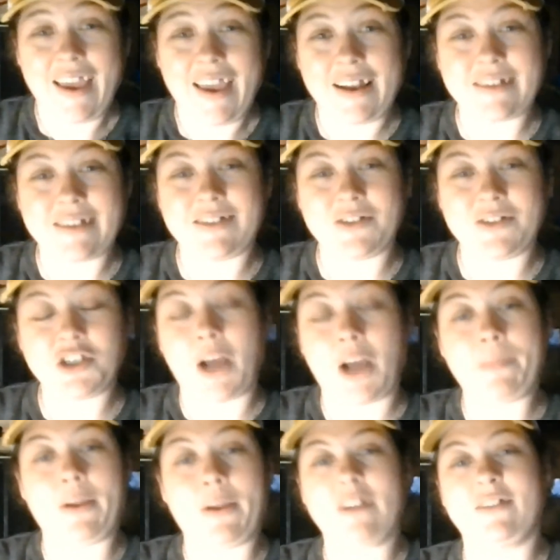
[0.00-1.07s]
and I still
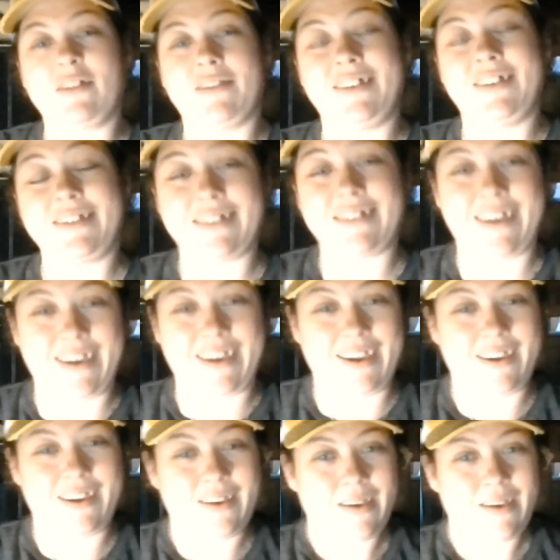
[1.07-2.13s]
shop there to this
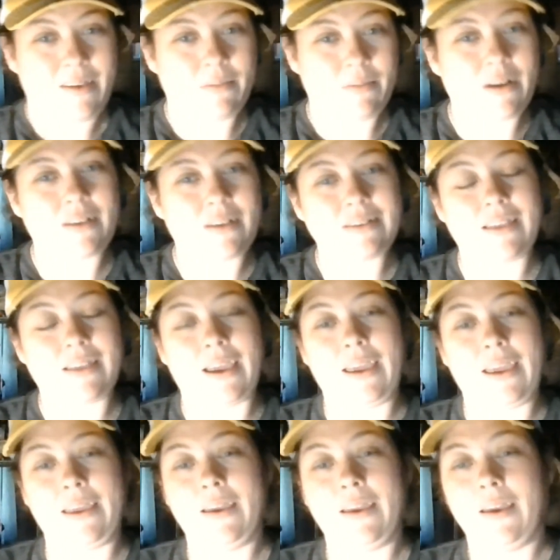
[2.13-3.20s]
day because
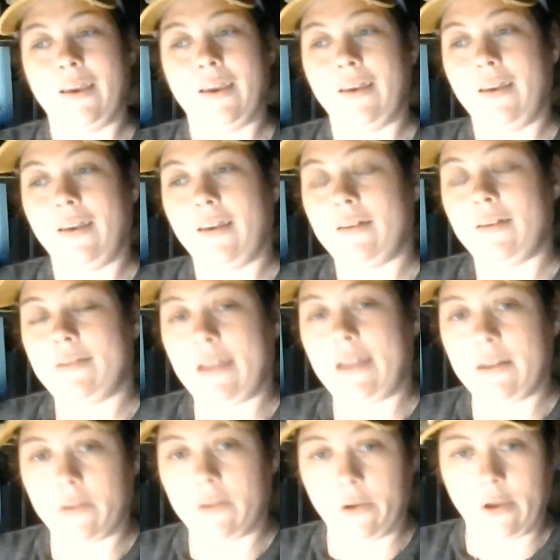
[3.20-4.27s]
they
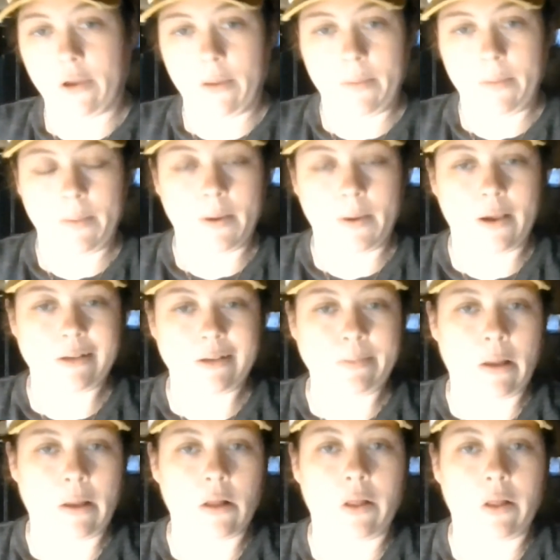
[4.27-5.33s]
didn't look at me because
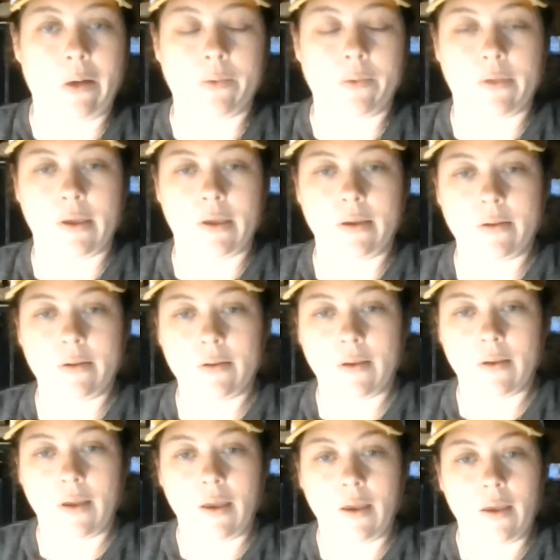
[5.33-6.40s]
of my clothing.
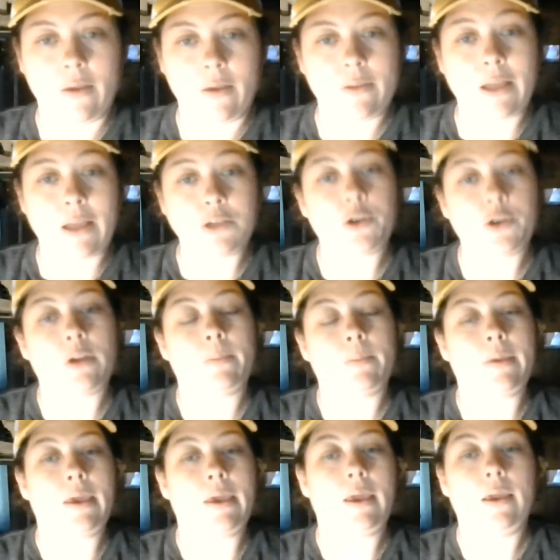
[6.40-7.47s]
They treated
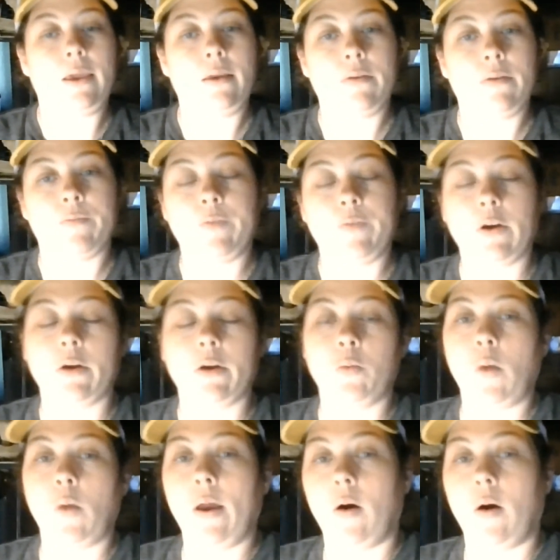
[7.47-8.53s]
me very
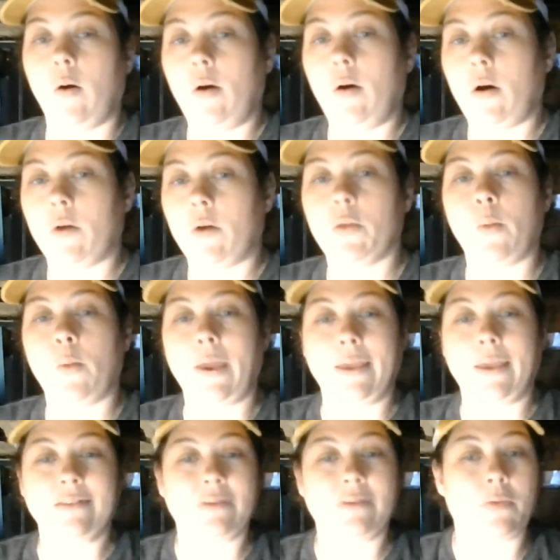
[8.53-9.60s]
well on the
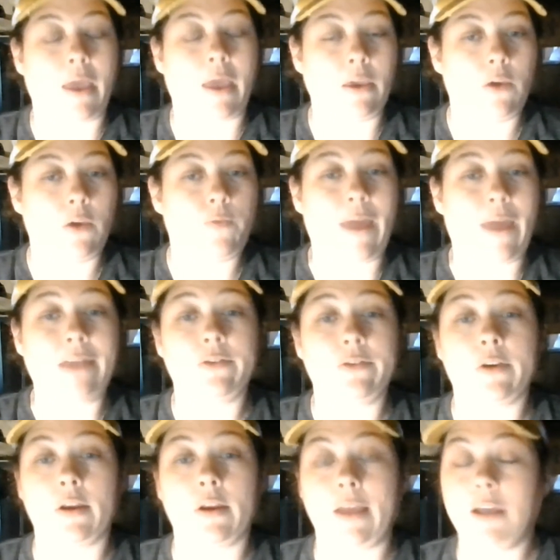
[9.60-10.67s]
way in. So thank you,
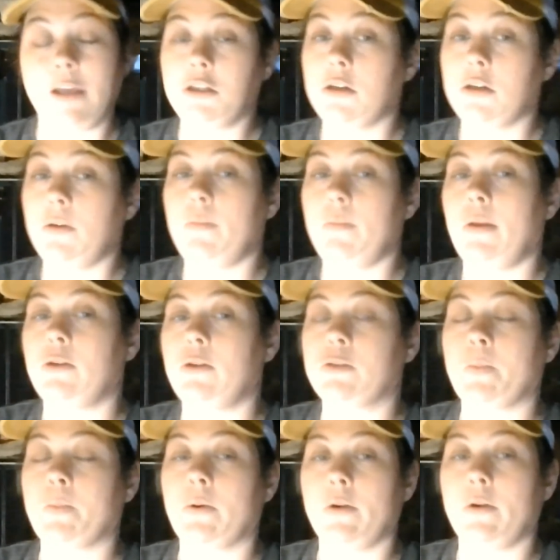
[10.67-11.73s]
Factory Connection in
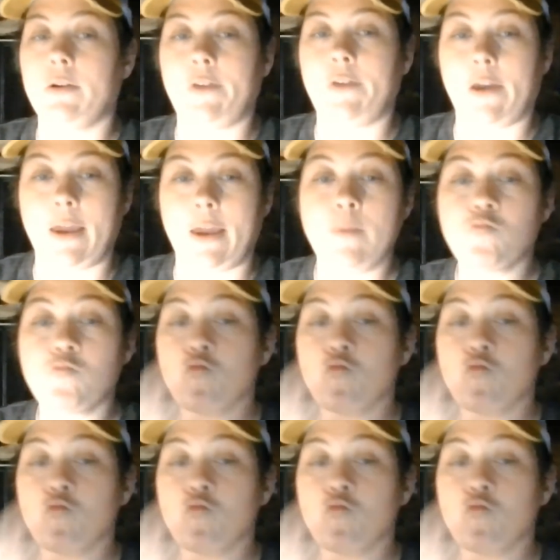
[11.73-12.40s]
Middlesboro, Kentucky.